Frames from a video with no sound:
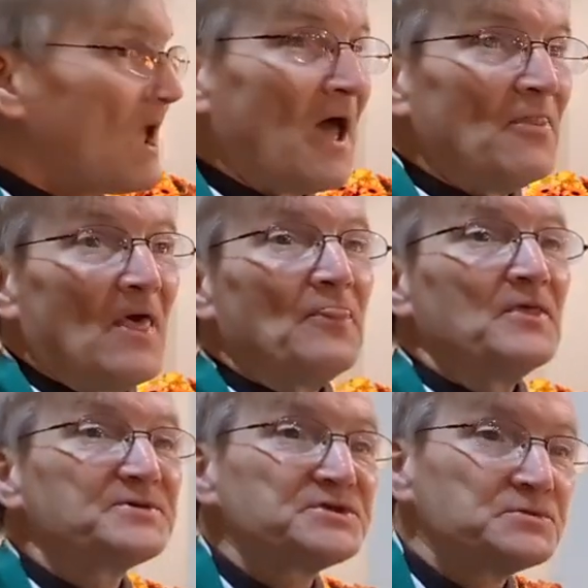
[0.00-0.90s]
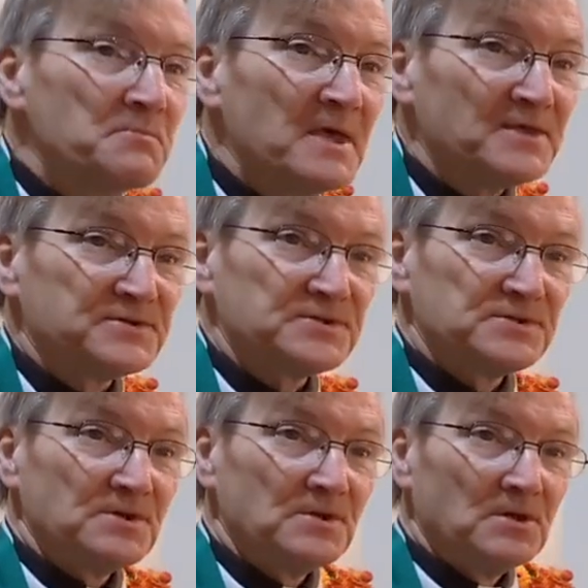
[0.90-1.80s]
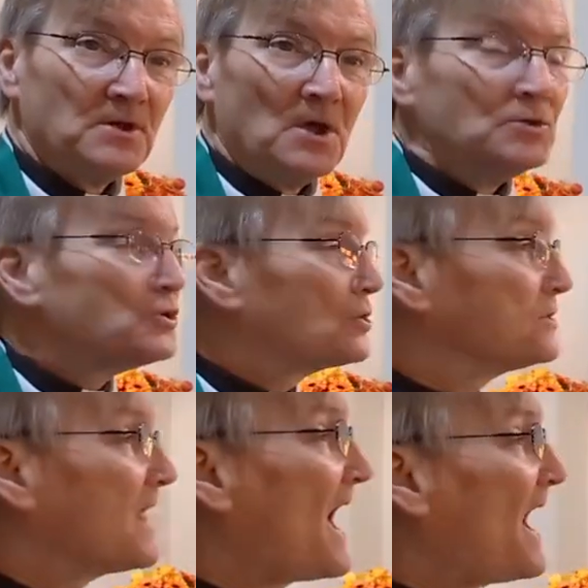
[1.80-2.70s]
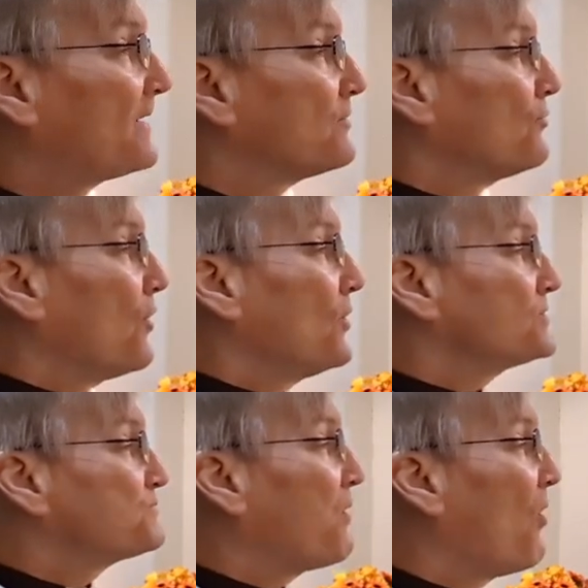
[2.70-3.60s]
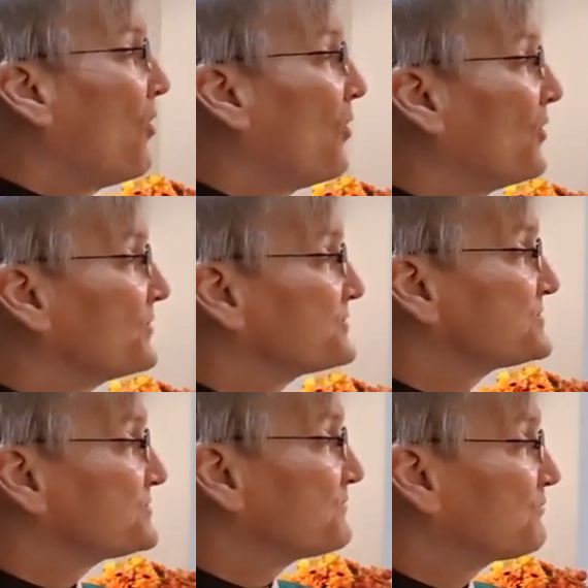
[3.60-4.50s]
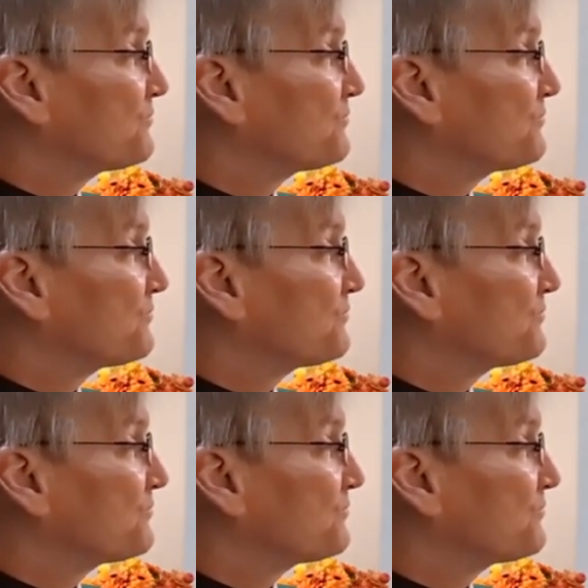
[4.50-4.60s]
And then the smiths to clad those poles